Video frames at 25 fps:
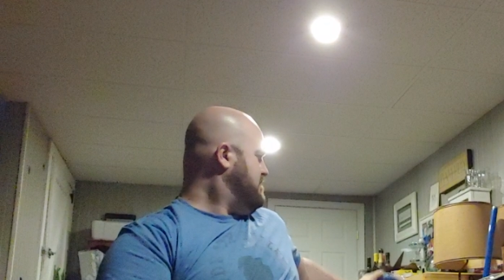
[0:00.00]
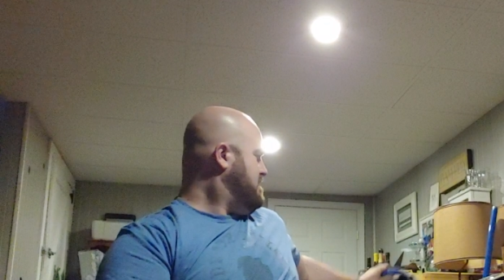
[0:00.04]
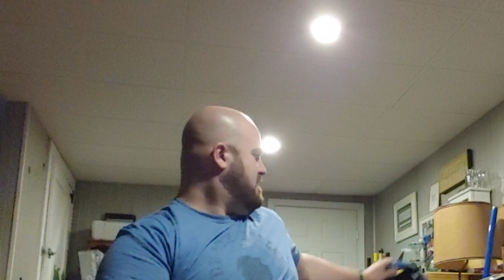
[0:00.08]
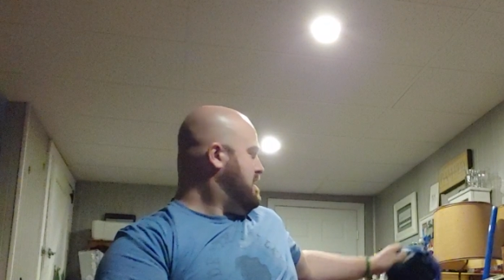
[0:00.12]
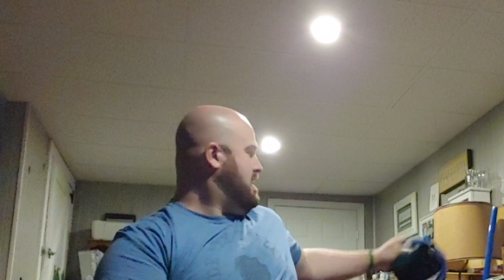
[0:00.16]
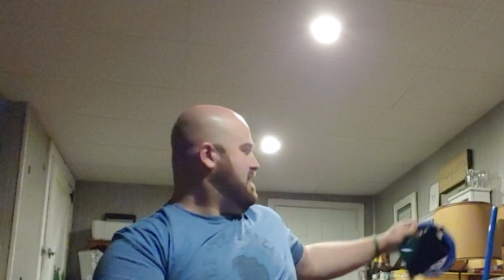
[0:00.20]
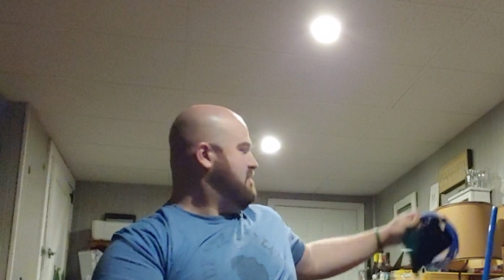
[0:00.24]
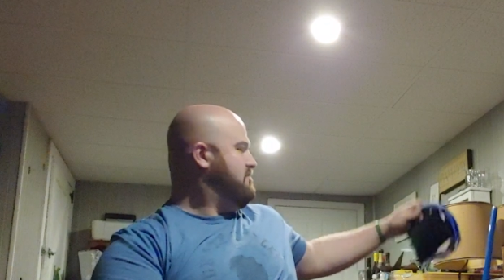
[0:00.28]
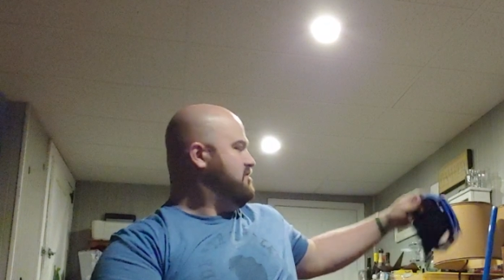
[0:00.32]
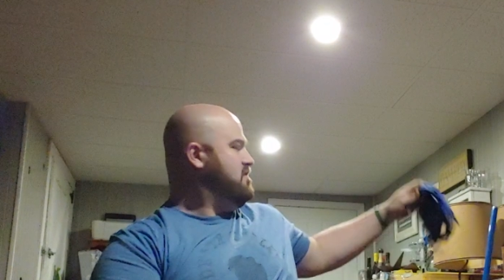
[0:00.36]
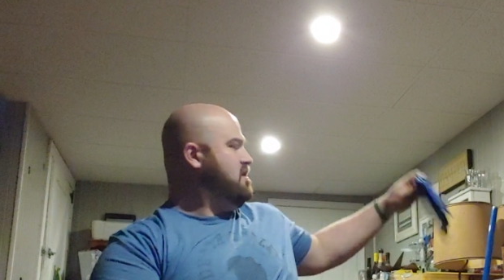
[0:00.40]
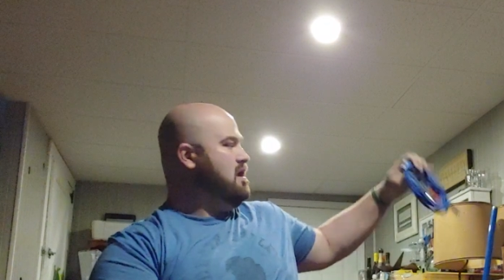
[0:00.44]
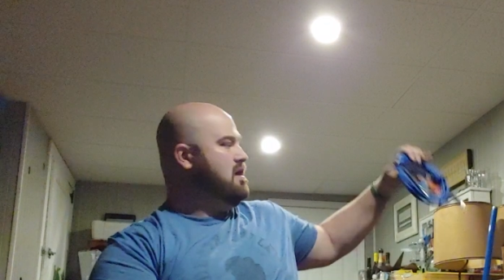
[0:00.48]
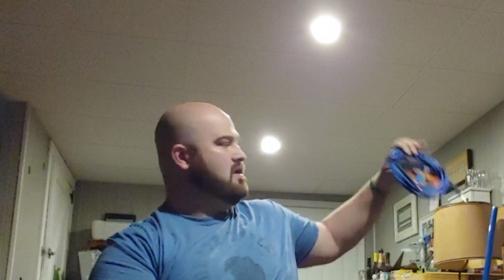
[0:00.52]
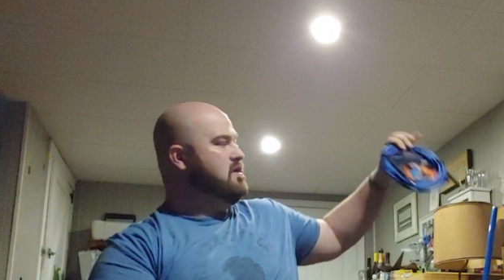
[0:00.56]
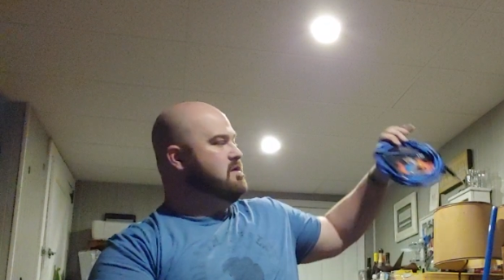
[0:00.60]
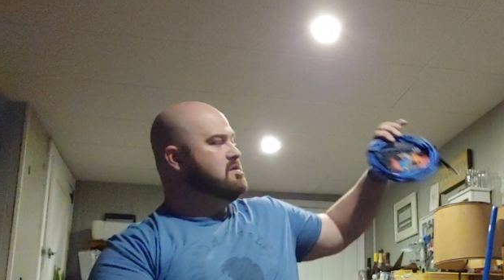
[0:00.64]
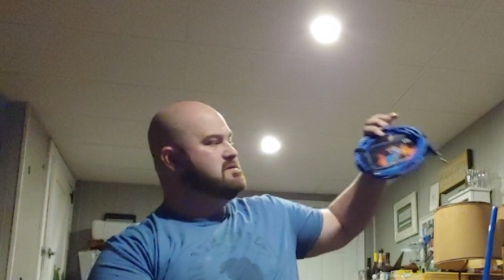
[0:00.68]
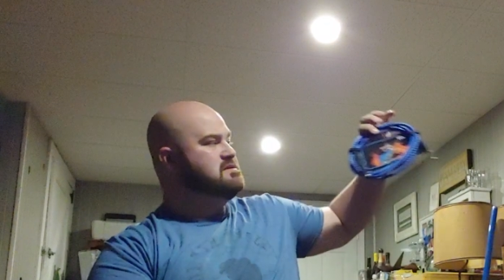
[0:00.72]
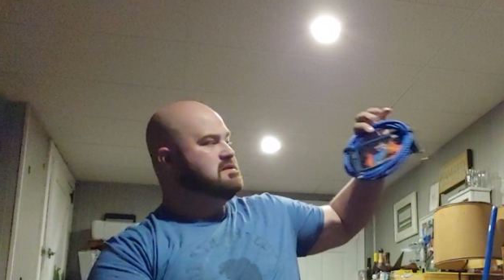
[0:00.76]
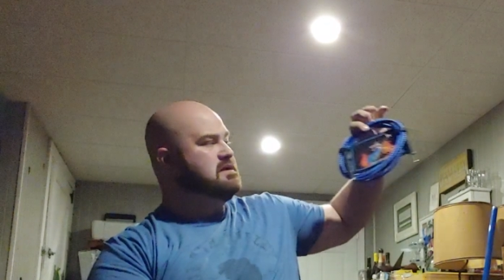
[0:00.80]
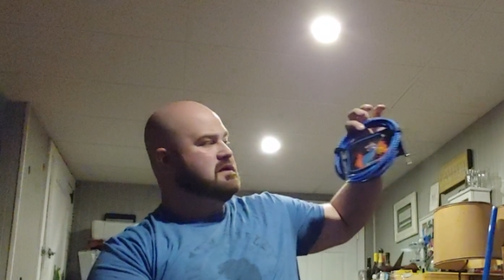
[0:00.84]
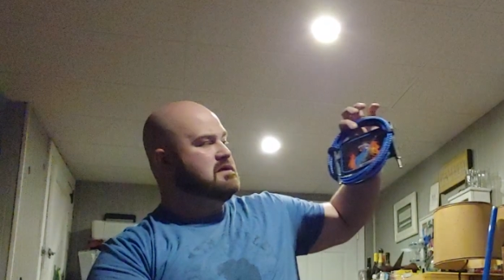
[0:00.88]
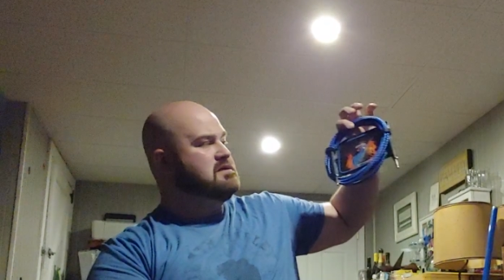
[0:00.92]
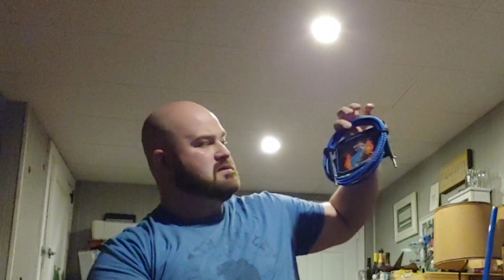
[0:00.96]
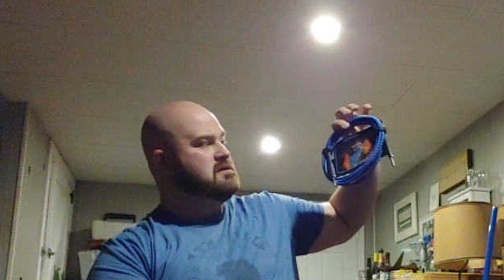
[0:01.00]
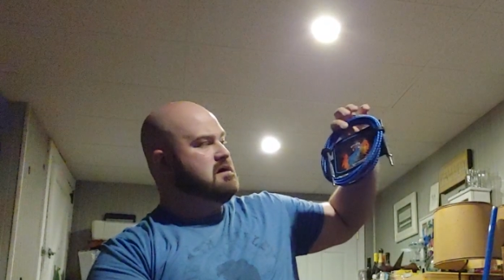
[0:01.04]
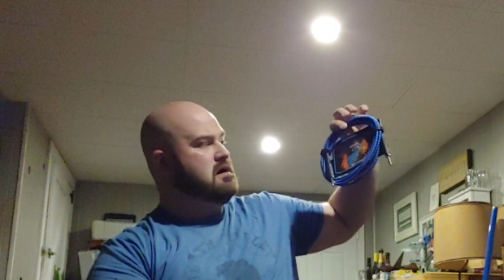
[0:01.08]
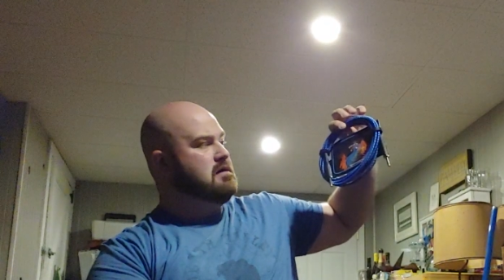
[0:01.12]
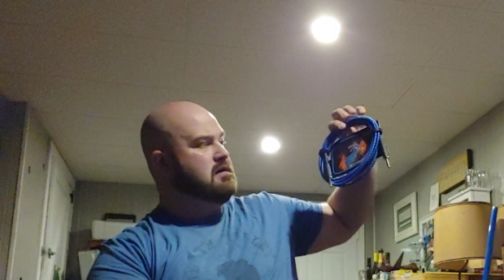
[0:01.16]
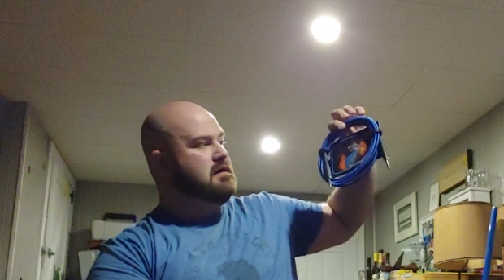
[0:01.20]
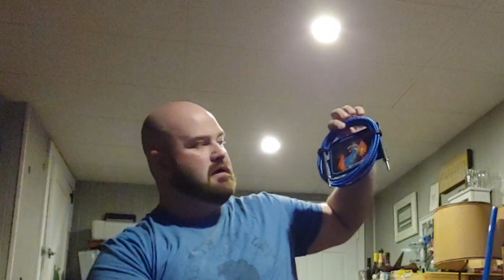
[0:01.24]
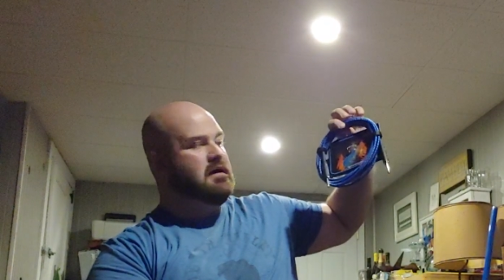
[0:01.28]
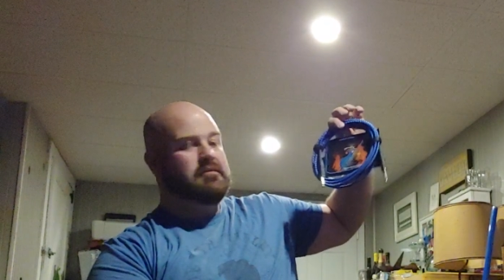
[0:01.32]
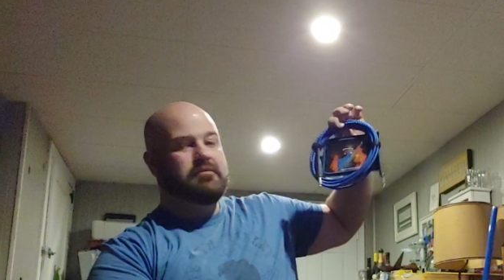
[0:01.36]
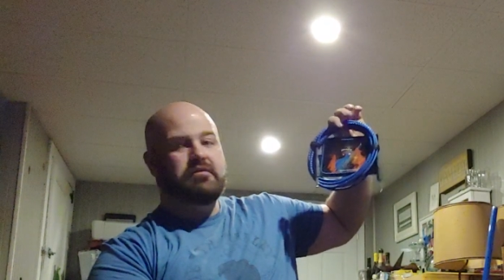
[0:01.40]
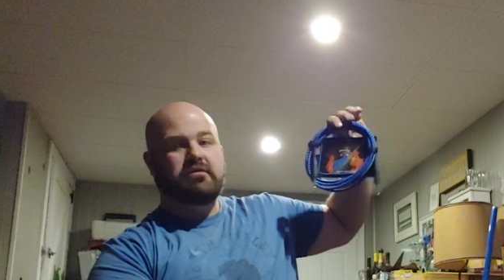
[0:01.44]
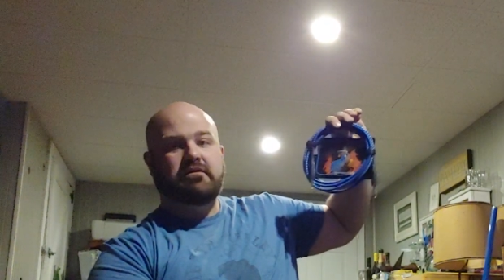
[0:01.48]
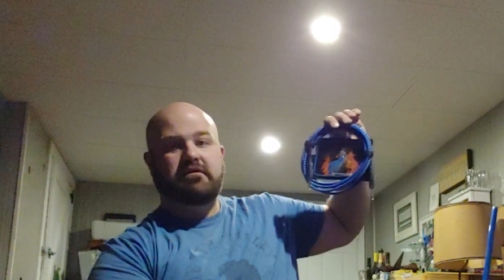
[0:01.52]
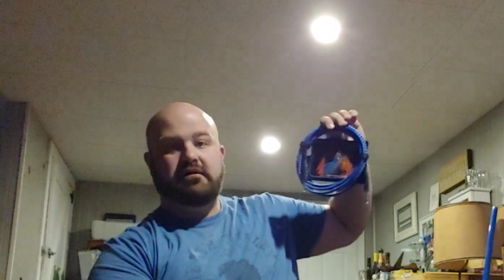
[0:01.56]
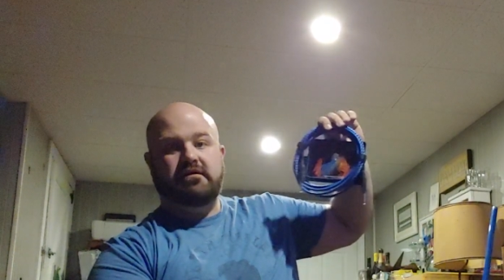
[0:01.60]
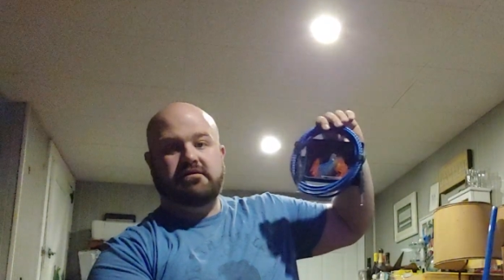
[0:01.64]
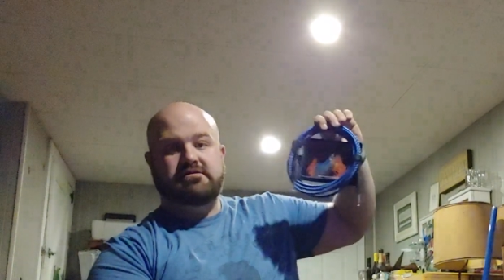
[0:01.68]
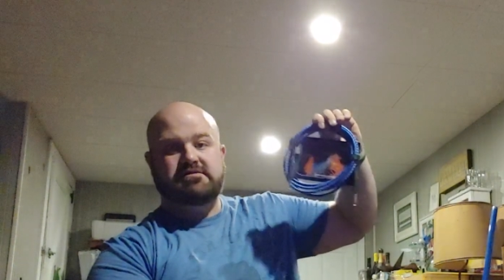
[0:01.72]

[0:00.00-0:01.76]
have not used the guitar cable.